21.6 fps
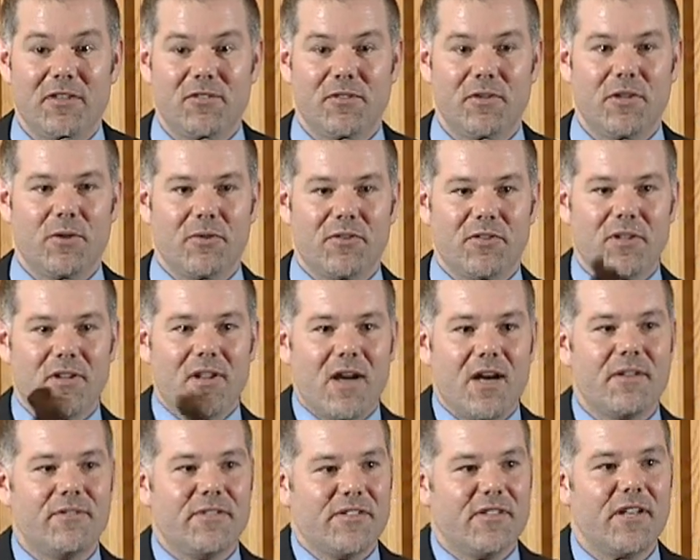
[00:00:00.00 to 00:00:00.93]
And so there was a
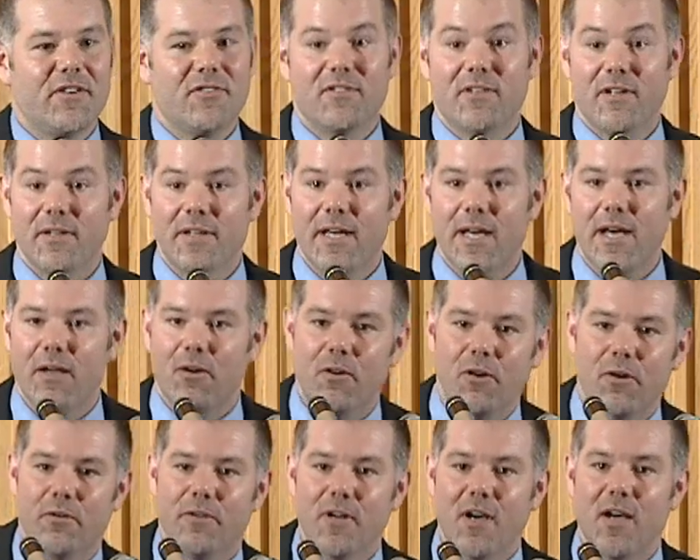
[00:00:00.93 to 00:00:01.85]
lot of attention on that.
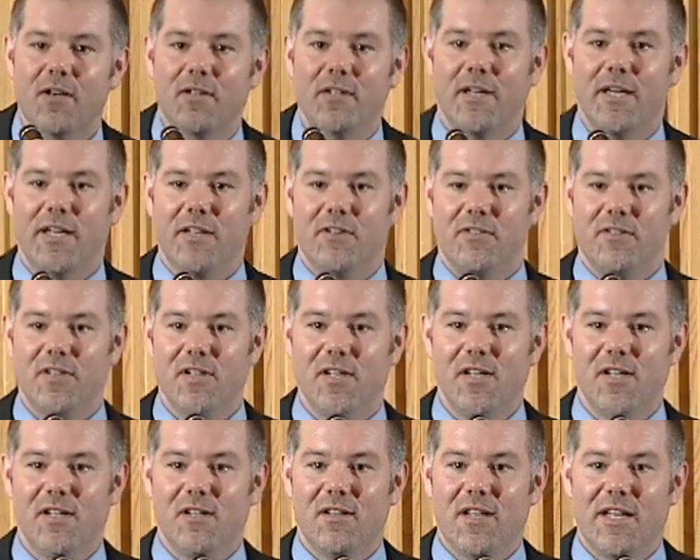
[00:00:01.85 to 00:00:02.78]
Oh, Nakhla has
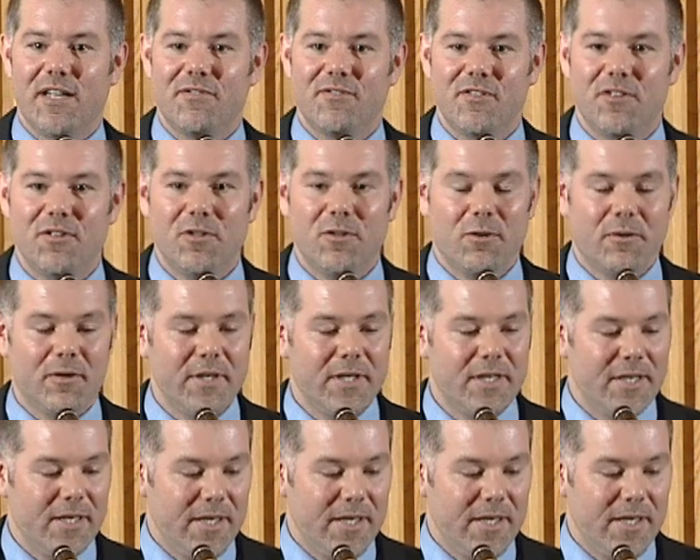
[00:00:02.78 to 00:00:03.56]
life too.